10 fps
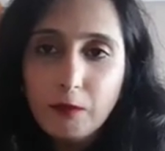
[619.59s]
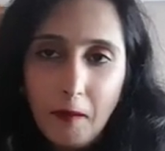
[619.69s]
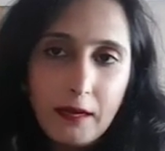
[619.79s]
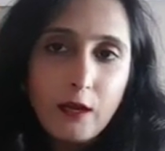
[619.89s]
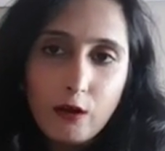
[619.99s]

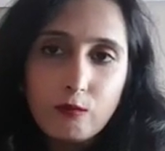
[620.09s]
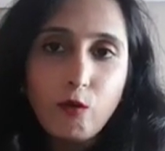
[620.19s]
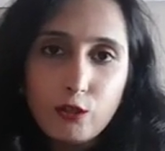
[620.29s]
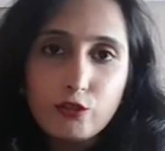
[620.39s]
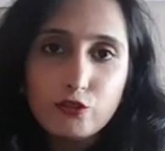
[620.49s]
depending
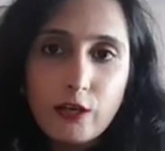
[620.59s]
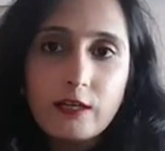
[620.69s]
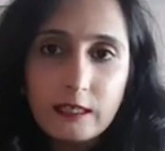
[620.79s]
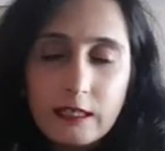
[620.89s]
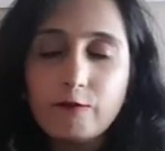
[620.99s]
on what you
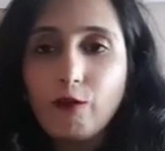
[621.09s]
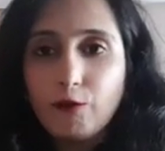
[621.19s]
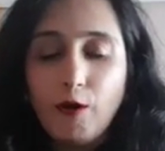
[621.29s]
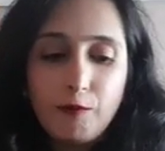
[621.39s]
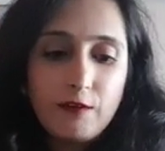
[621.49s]
generally need
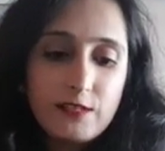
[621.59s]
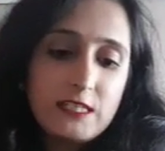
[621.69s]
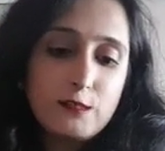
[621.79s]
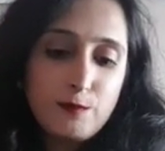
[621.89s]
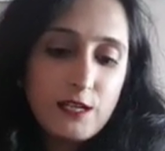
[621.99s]
from your
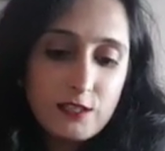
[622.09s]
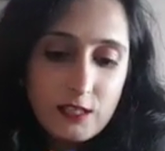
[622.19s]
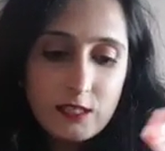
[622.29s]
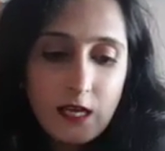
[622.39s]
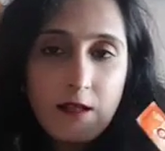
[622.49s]
previous
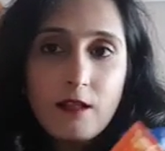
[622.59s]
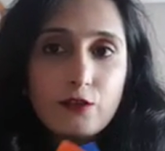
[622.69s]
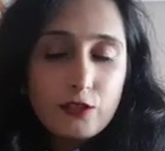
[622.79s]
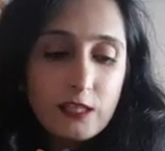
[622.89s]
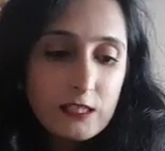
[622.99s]
experiences.
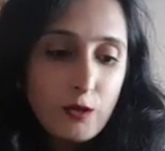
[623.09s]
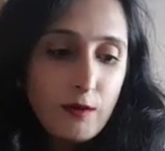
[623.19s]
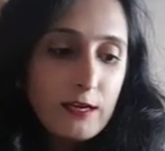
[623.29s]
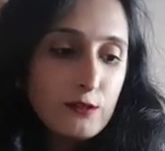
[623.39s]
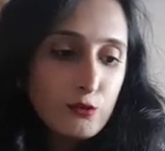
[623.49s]
So these are
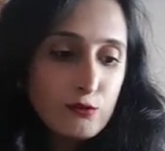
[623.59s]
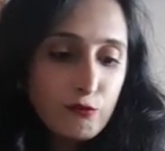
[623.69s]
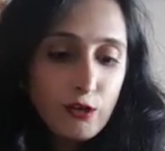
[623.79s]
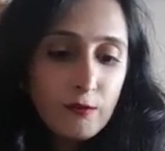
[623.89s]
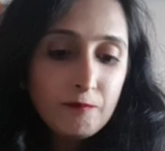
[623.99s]
very
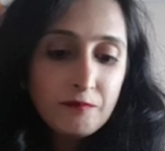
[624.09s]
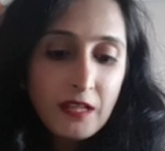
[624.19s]
useful.